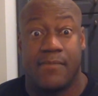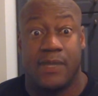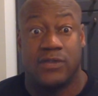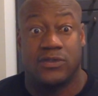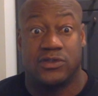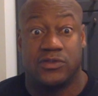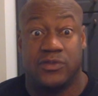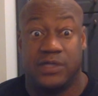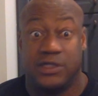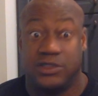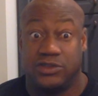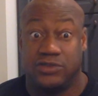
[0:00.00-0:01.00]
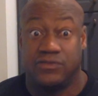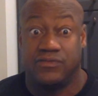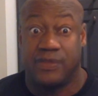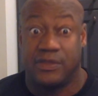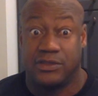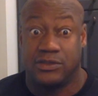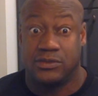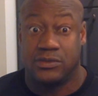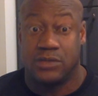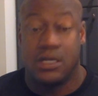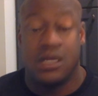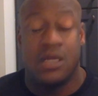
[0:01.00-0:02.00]
is going to be an issue very
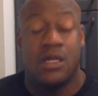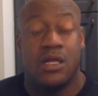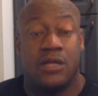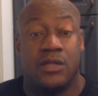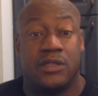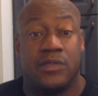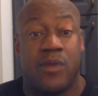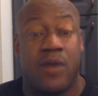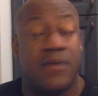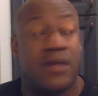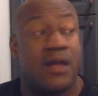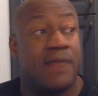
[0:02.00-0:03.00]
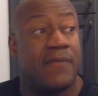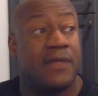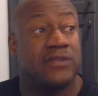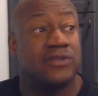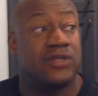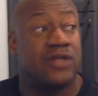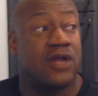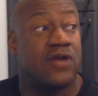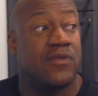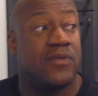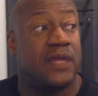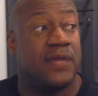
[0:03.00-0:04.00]
soon. These apartment complexes are not
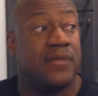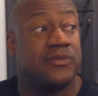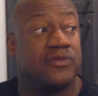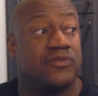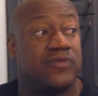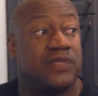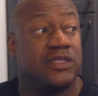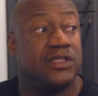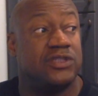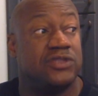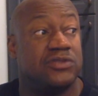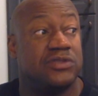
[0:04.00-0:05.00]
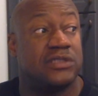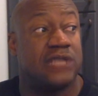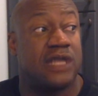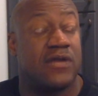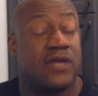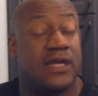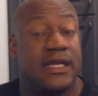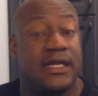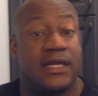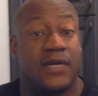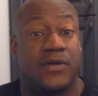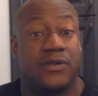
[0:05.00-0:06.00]
going to be able to rent these units out,
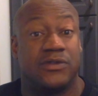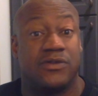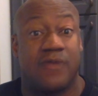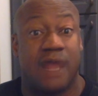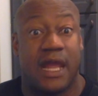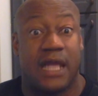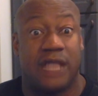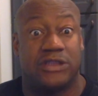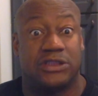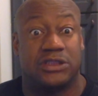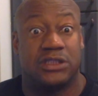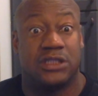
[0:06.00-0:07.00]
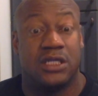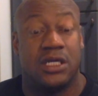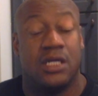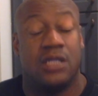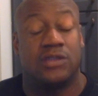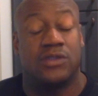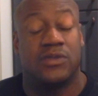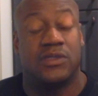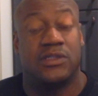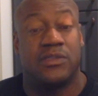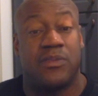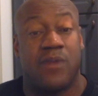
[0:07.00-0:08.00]
and they're going to crash. So
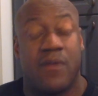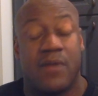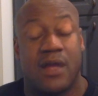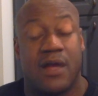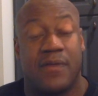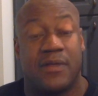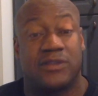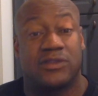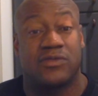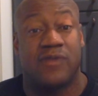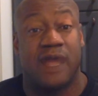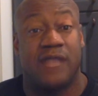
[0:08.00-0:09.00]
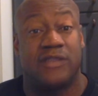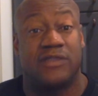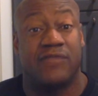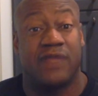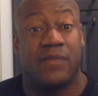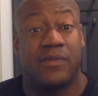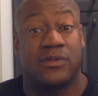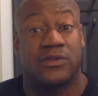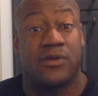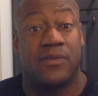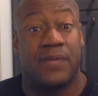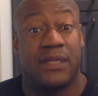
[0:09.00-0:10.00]
when these apartment complexes crash,
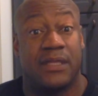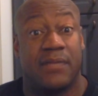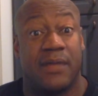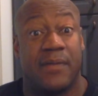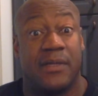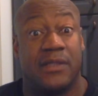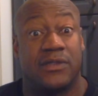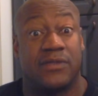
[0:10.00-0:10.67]
developers are going to pick them up and